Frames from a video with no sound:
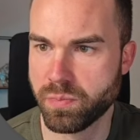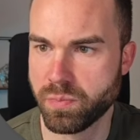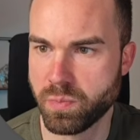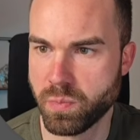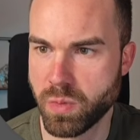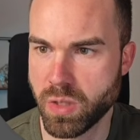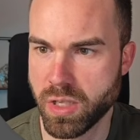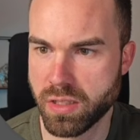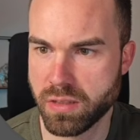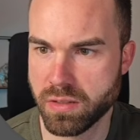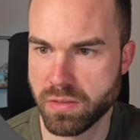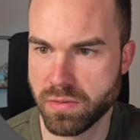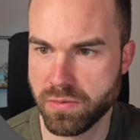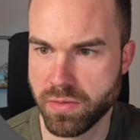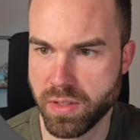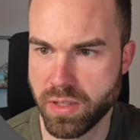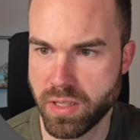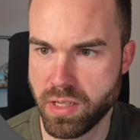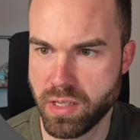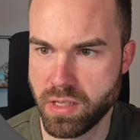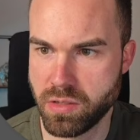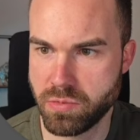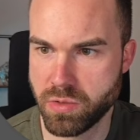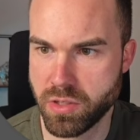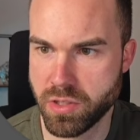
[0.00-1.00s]
We got the
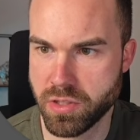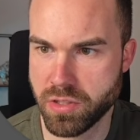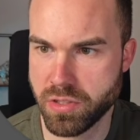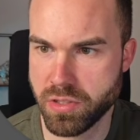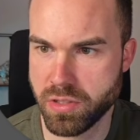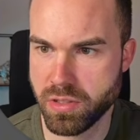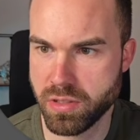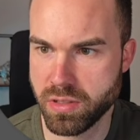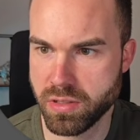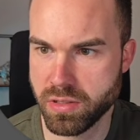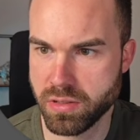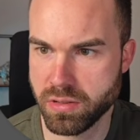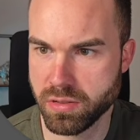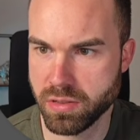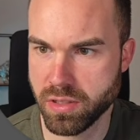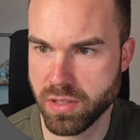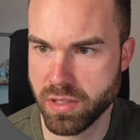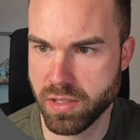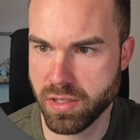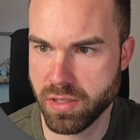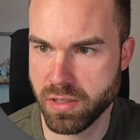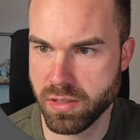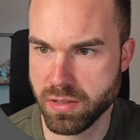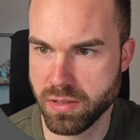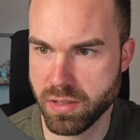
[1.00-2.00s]
file right here.
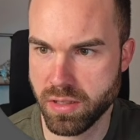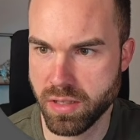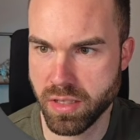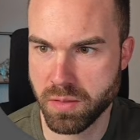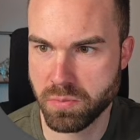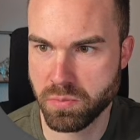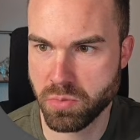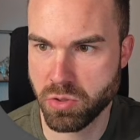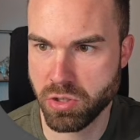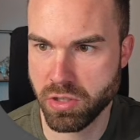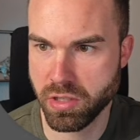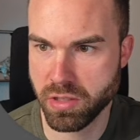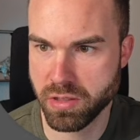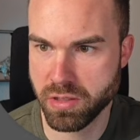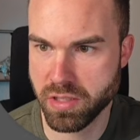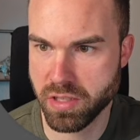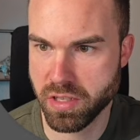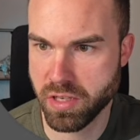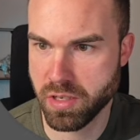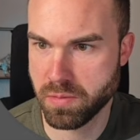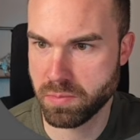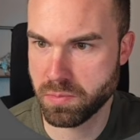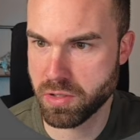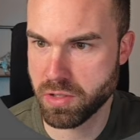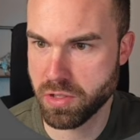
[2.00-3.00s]
Okay, select product
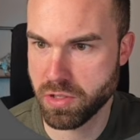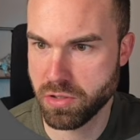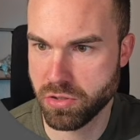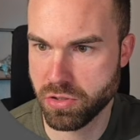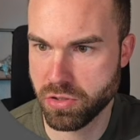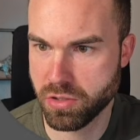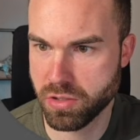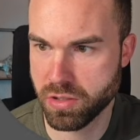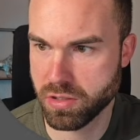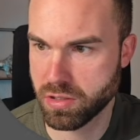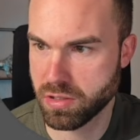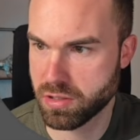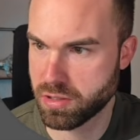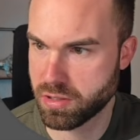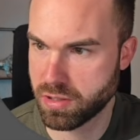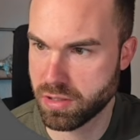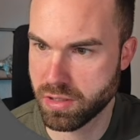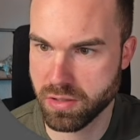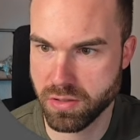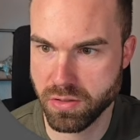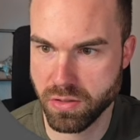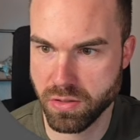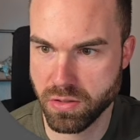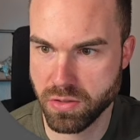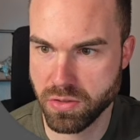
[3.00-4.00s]
type, t-shirt.
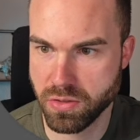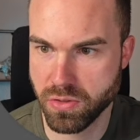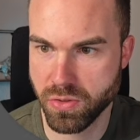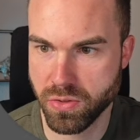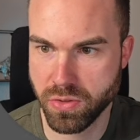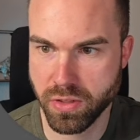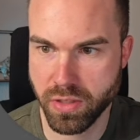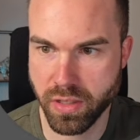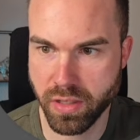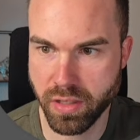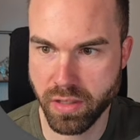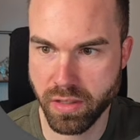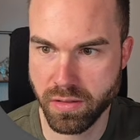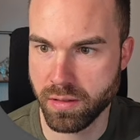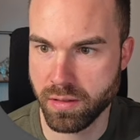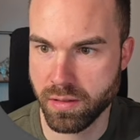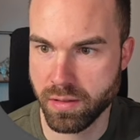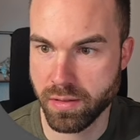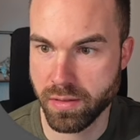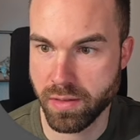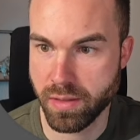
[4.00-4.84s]
That's also okay.